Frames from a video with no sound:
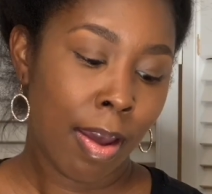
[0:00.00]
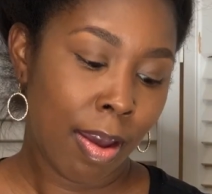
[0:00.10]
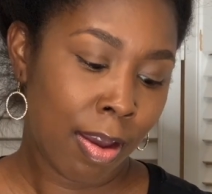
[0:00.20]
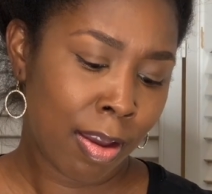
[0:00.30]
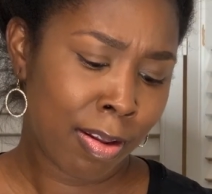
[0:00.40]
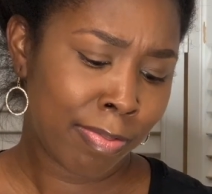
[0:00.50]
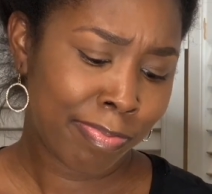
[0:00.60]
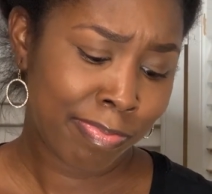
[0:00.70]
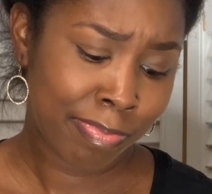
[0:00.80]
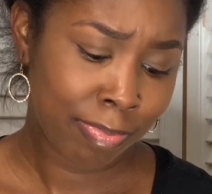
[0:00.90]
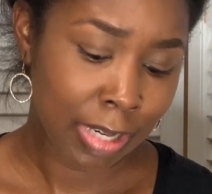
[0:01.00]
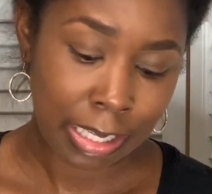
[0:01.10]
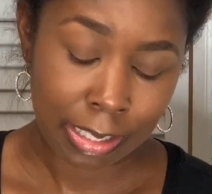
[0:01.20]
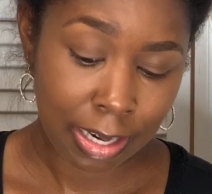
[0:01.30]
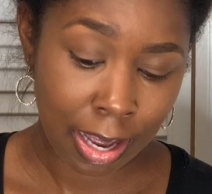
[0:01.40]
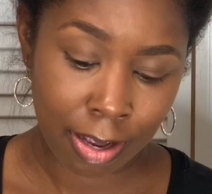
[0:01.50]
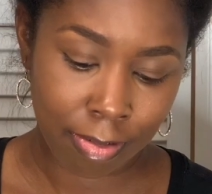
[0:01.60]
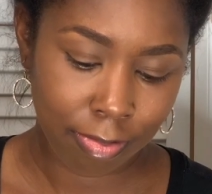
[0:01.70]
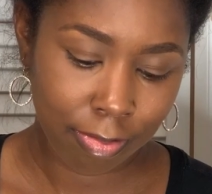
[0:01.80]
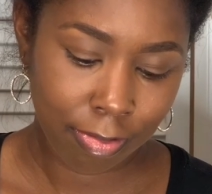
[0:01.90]
And it's not
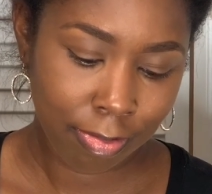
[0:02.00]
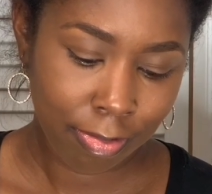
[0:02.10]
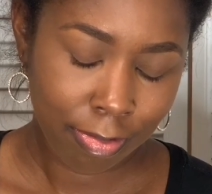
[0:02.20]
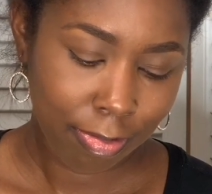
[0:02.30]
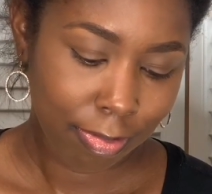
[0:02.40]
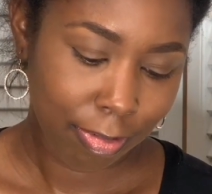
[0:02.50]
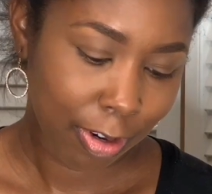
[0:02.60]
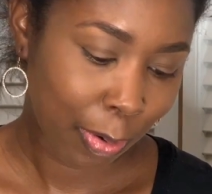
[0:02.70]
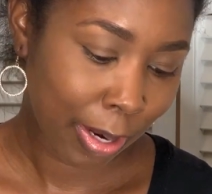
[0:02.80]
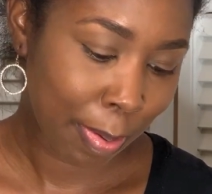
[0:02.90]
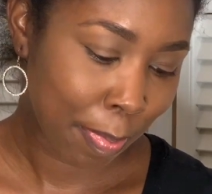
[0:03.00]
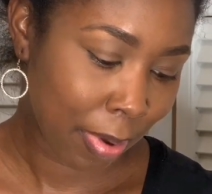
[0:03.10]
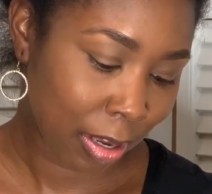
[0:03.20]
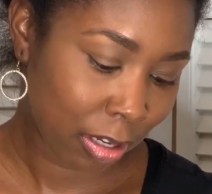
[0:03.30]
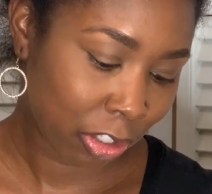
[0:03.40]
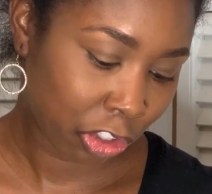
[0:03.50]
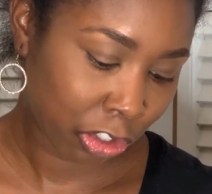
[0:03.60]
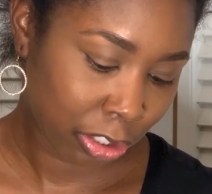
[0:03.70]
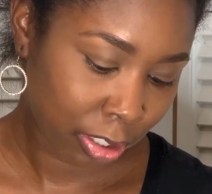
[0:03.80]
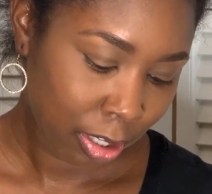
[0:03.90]
really much.
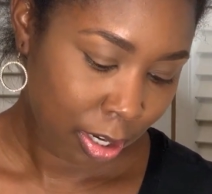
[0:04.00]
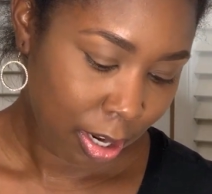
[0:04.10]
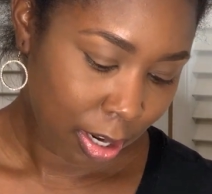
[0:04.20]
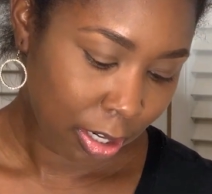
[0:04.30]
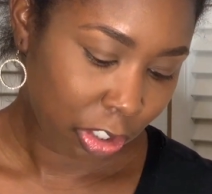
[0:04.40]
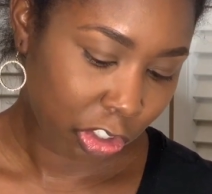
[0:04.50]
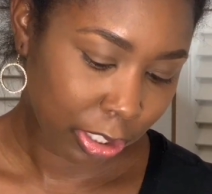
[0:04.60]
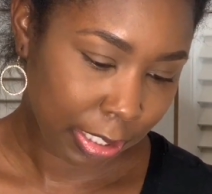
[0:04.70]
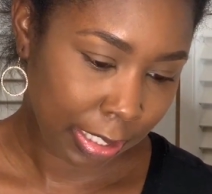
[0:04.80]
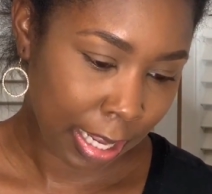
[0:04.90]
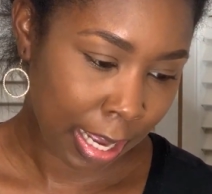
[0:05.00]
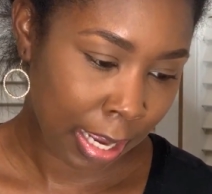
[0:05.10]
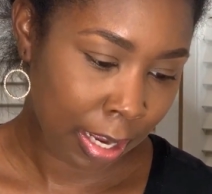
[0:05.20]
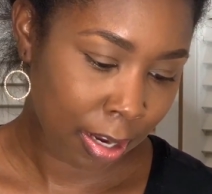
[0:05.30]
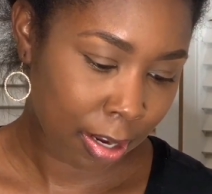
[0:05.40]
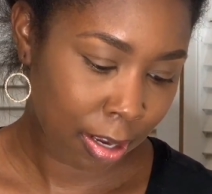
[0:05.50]
It's just like